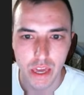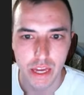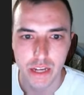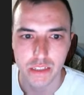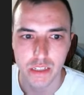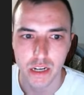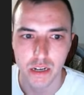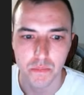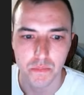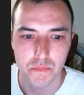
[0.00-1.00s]
And
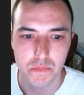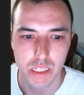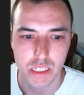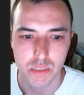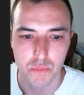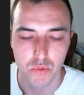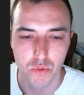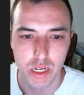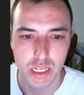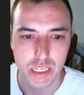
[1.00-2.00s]
it's a
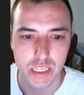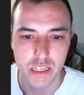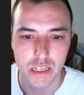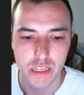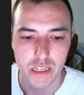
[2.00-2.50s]
pretty